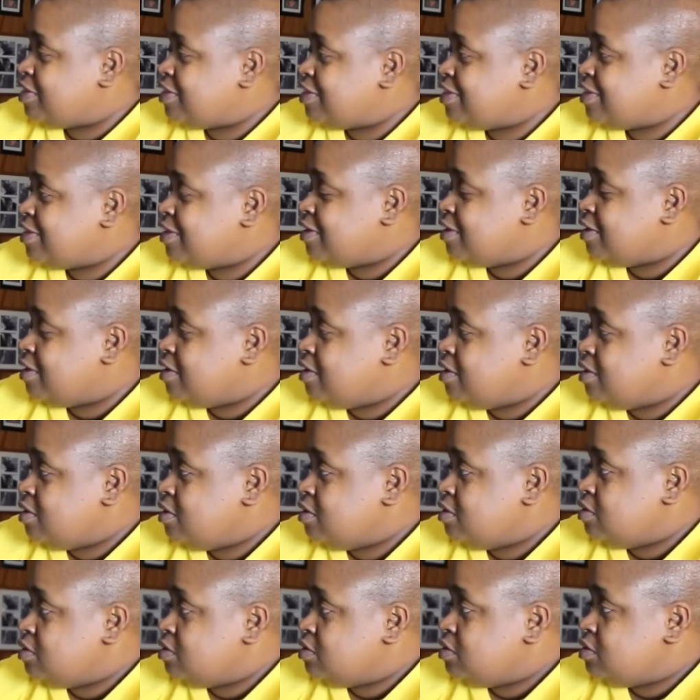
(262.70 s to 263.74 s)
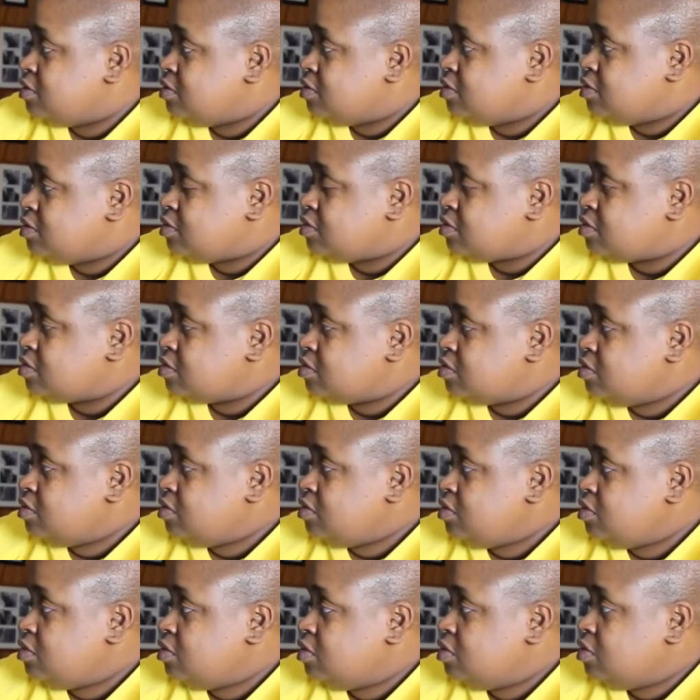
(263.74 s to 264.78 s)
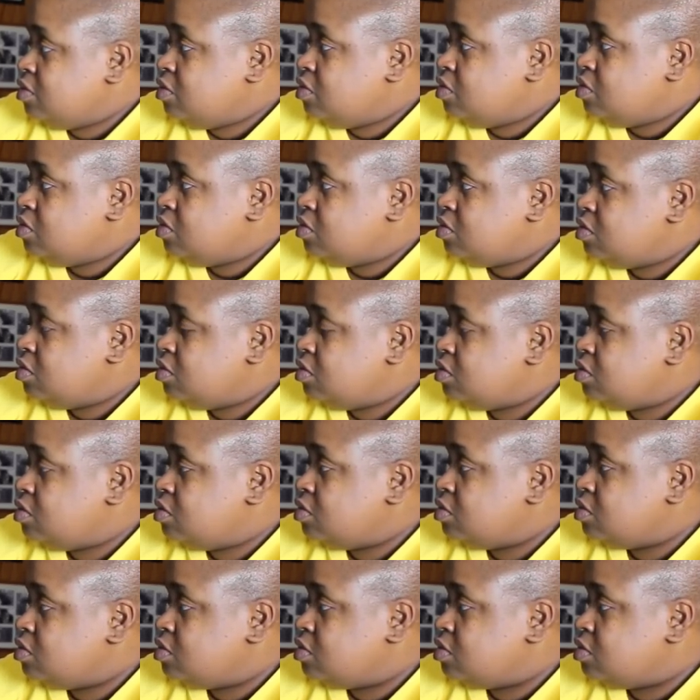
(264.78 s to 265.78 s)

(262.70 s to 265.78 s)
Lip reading: The person shown says nothing.